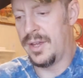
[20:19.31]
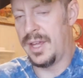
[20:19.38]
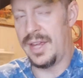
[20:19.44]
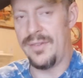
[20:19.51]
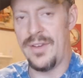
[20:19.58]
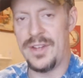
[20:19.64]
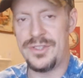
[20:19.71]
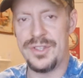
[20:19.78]

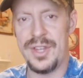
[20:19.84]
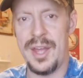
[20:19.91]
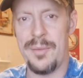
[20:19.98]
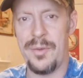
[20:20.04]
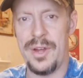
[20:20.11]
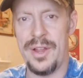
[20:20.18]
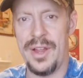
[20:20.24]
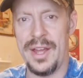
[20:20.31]
Eventually I'm
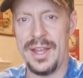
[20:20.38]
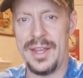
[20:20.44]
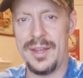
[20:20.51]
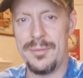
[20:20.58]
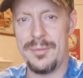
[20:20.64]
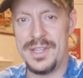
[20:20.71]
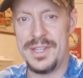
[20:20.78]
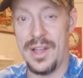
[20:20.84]
going to
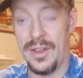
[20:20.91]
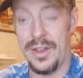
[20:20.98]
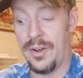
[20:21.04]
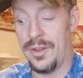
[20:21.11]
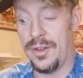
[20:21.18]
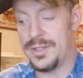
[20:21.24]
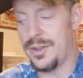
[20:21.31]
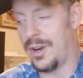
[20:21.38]
be selling all
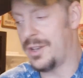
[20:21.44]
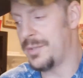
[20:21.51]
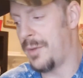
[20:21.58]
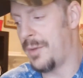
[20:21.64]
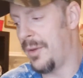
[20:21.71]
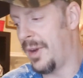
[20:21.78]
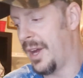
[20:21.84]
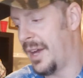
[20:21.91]
these cards, by
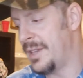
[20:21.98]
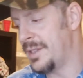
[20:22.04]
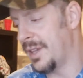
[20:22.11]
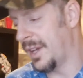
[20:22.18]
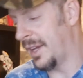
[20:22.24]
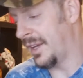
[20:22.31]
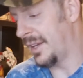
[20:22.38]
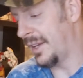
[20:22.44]
the way, guys.
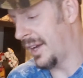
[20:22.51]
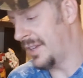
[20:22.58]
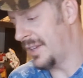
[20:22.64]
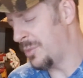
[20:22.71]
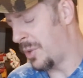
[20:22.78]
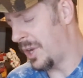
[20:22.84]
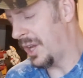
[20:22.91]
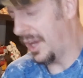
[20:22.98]
I just
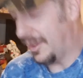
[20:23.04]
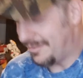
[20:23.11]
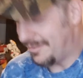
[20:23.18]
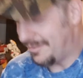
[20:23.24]
want to